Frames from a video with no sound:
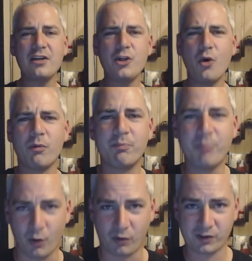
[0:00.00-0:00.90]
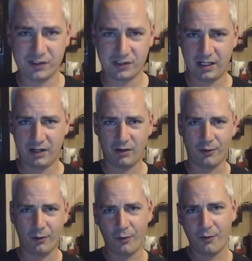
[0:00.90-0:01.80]
your books,
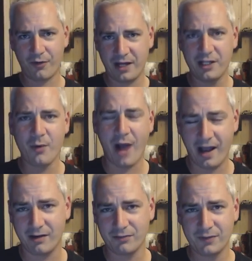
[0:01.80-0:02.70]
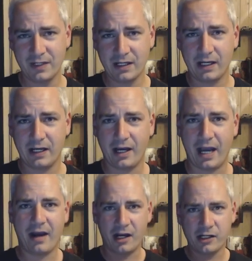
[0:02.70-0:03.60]
all that you have,
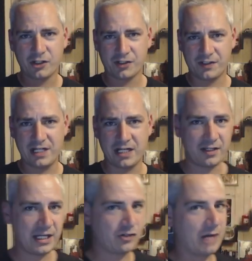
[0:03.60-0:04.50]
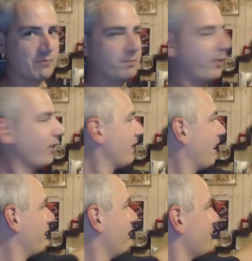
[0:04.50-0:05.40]
and I just did the James Bond
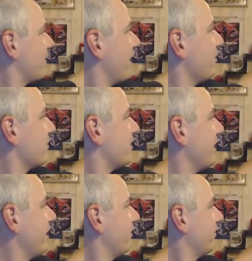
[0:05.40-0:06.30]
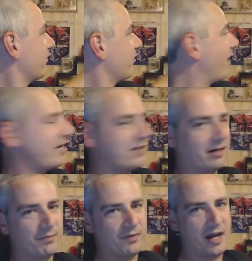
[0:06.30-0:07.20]
archives that you see right
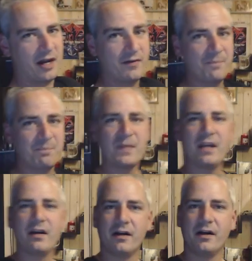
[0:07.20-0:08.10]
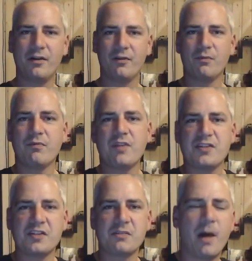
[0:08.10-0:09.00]
up there.
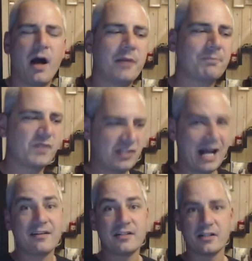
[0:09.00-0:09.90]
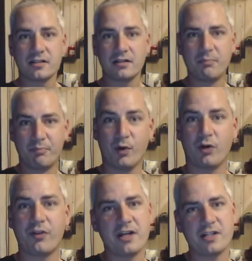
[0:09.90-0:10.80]
This is my standard
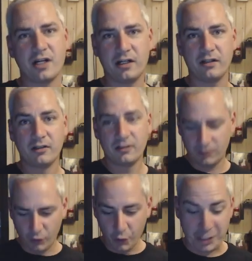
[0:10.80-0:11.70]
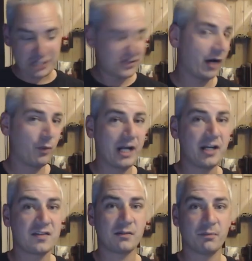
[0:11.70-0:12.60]
book that I look inside when I
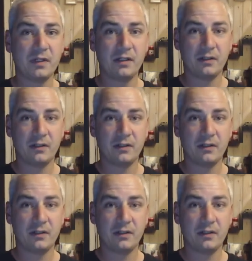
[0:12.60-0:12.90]
need some